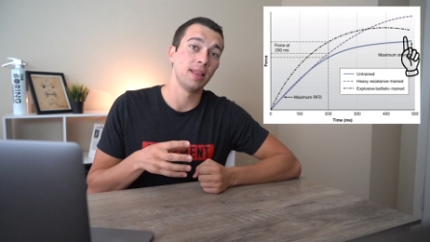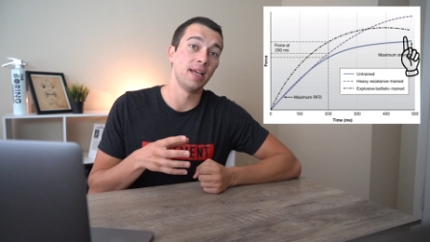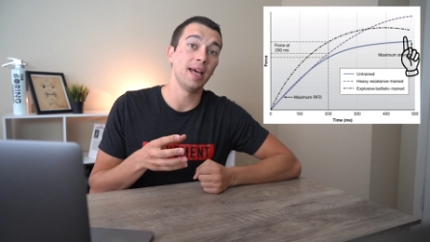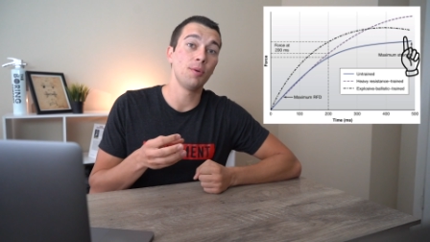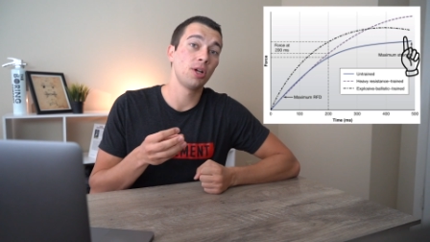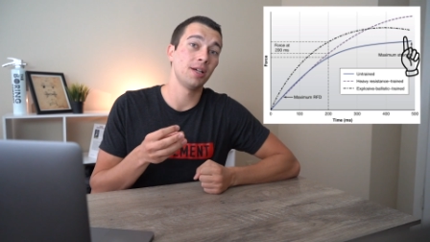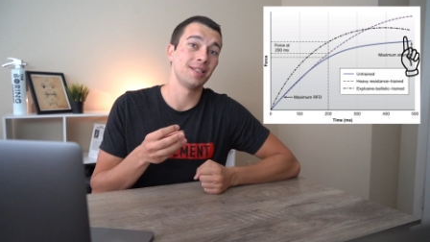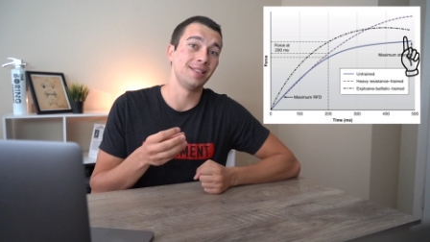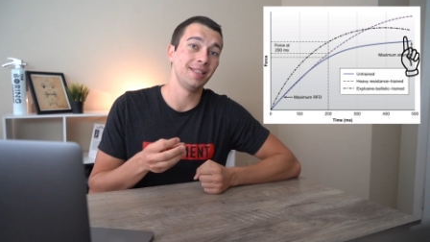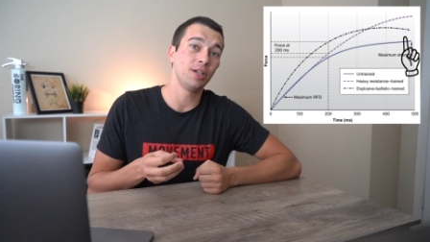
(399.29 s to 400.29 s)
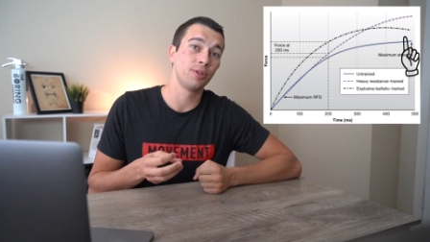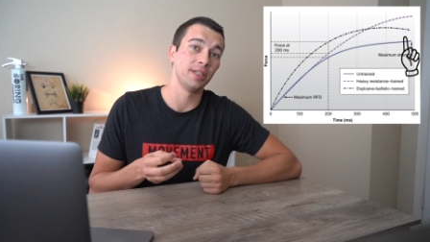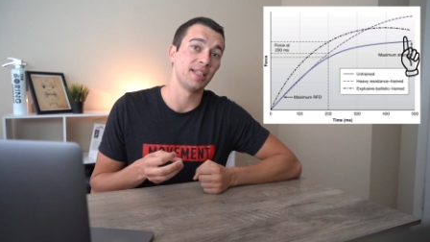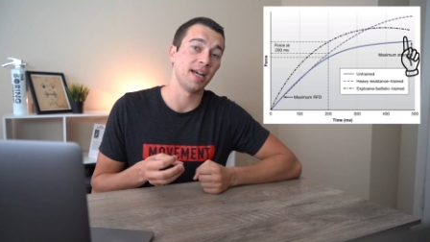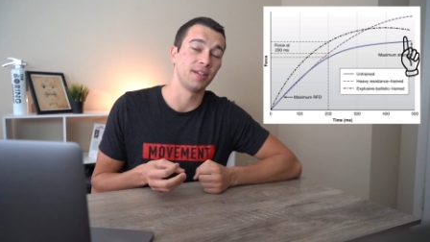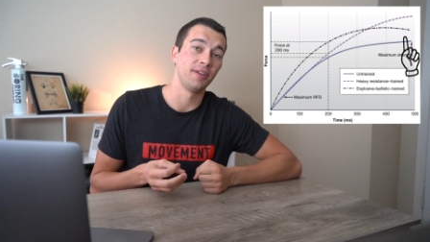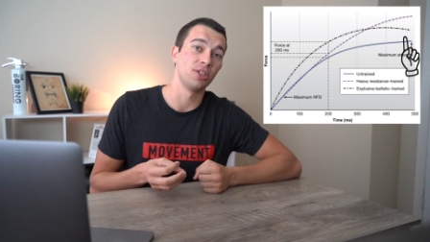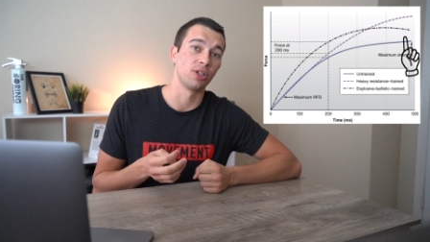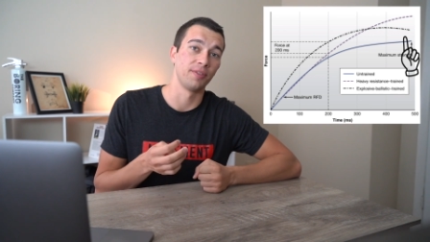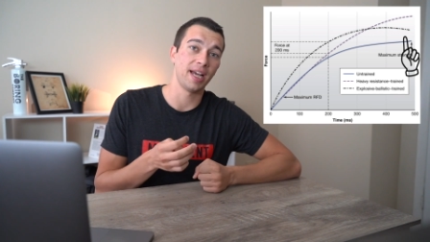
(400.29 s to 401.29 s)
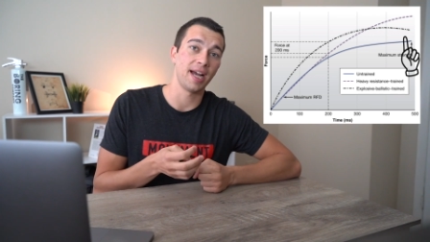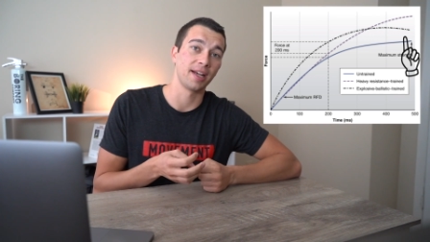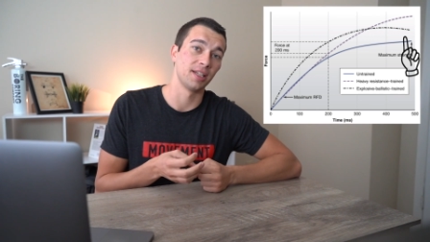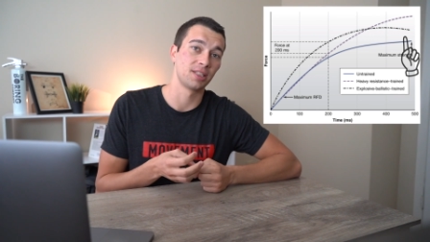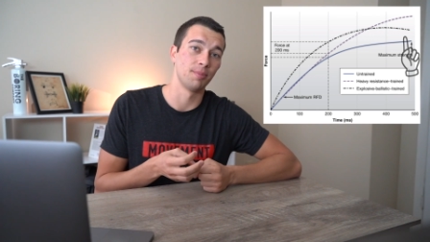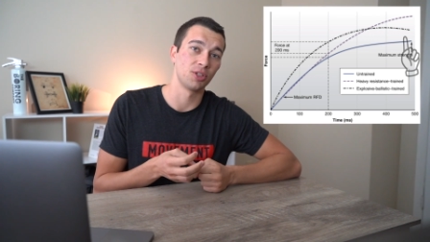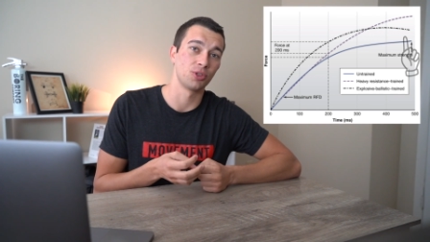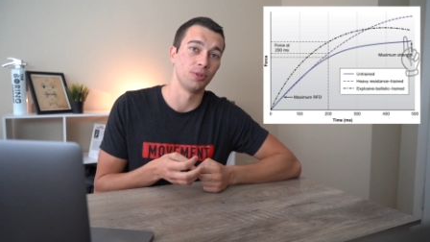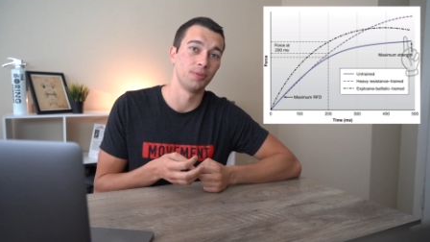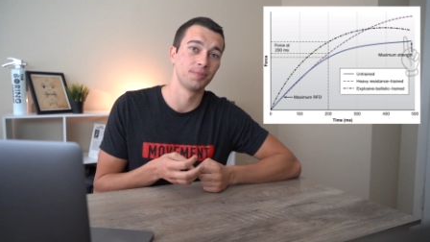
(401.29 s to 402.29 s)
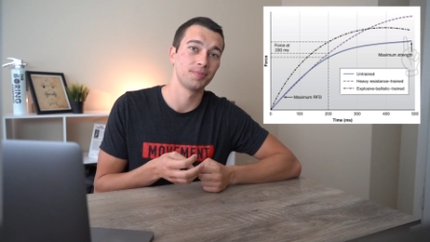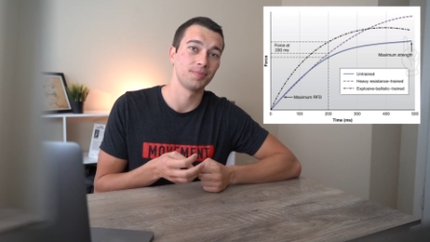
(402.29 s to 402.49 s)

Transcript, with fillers: and that would cause a decreased activation of the agonist muscle.